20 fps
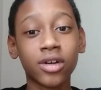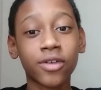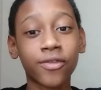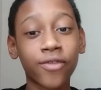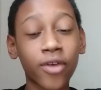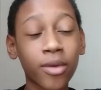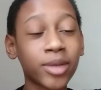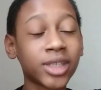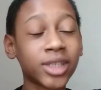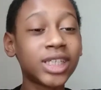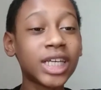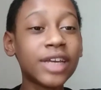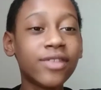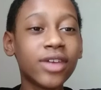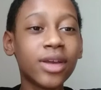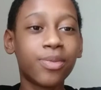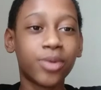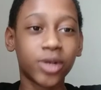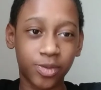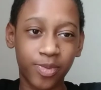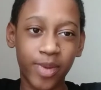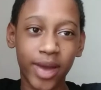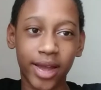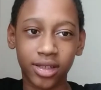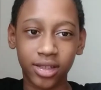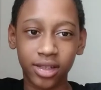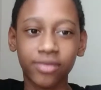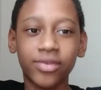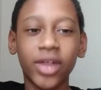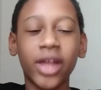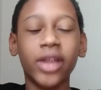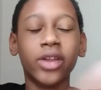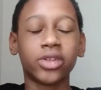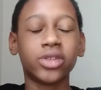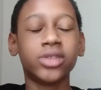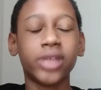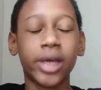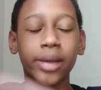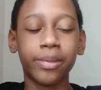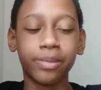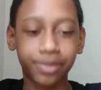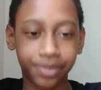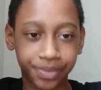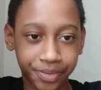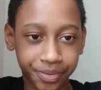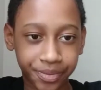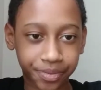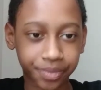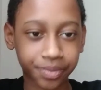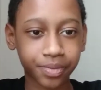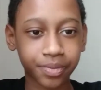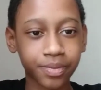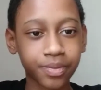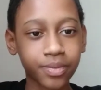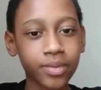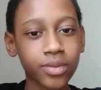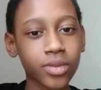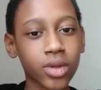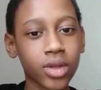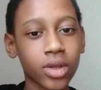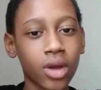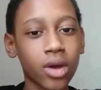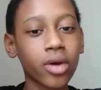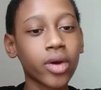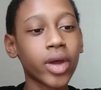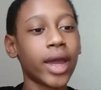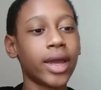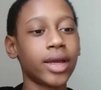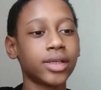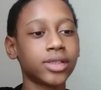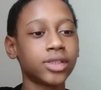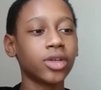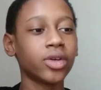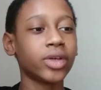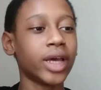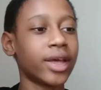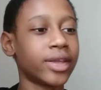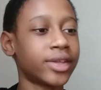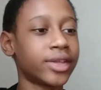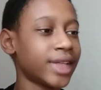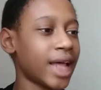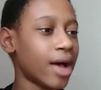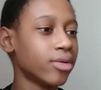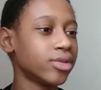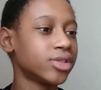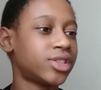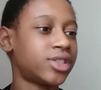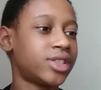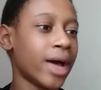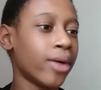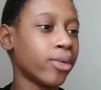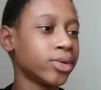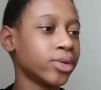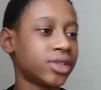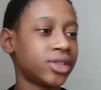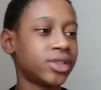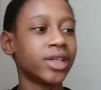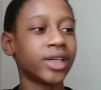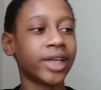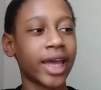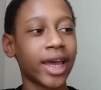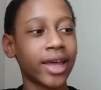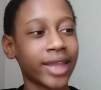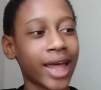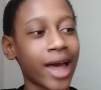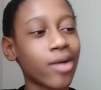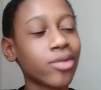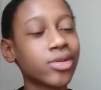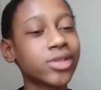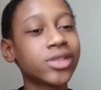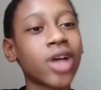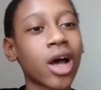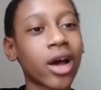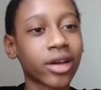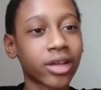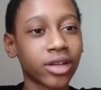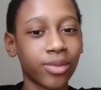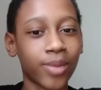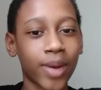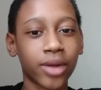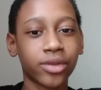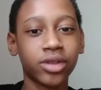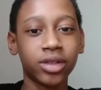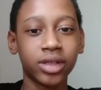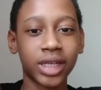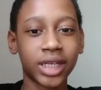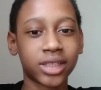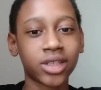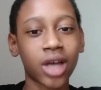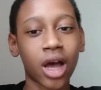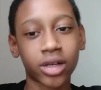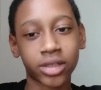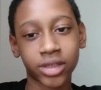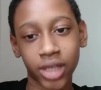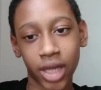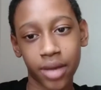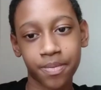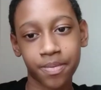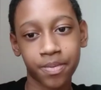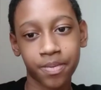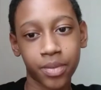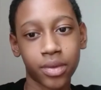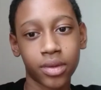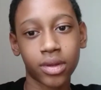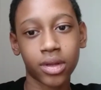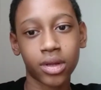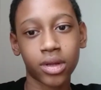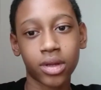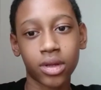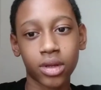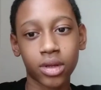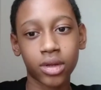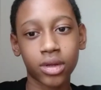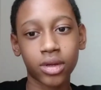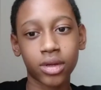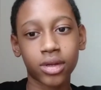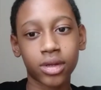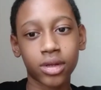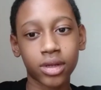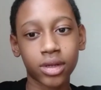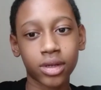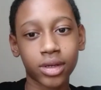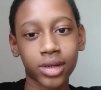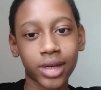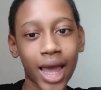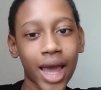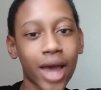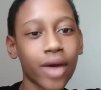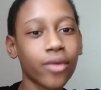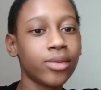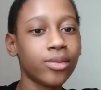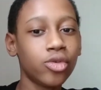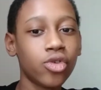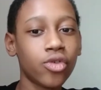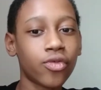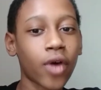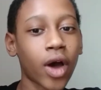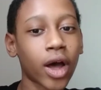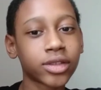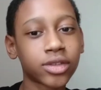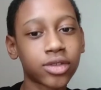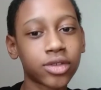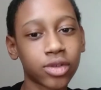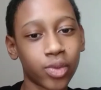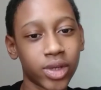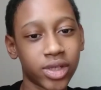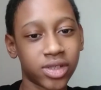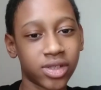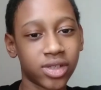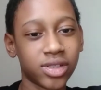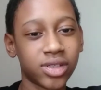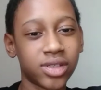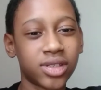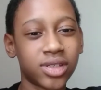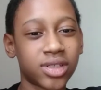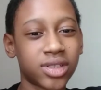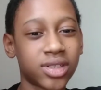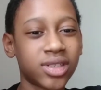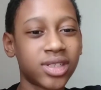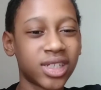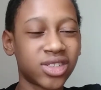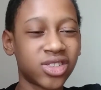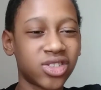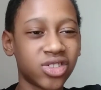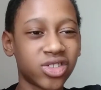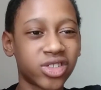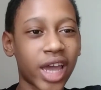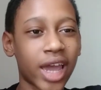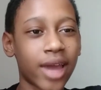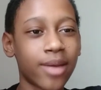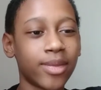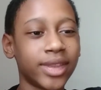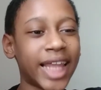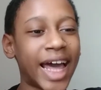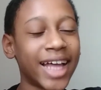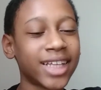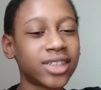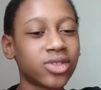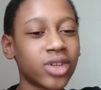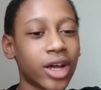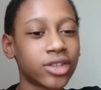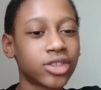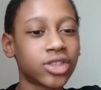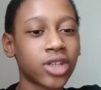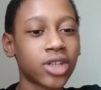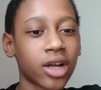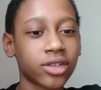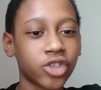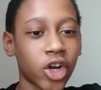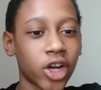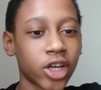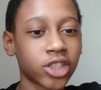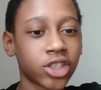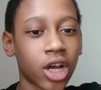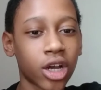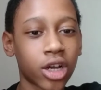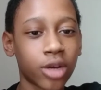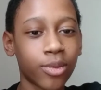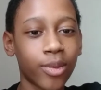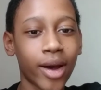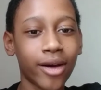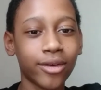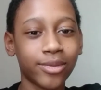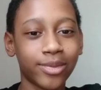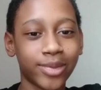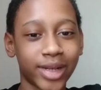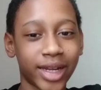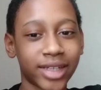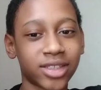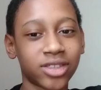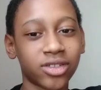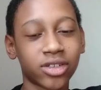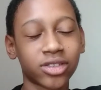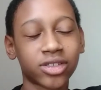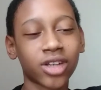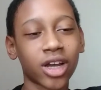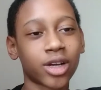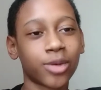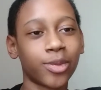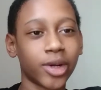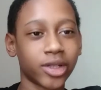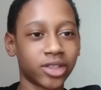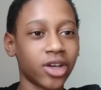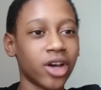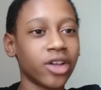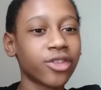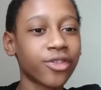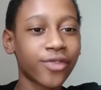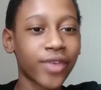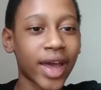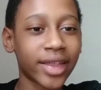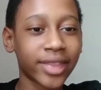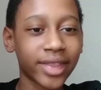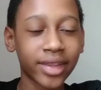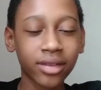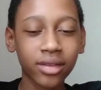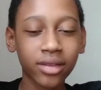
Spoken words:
a TV perspective, they look the same. Okay, so yes, that was the game. That was talking about the Knicks Hawks game. Now we move on to the Wizards Sixers game, and that's what I was trying to talk about. But I started talking about the other fan.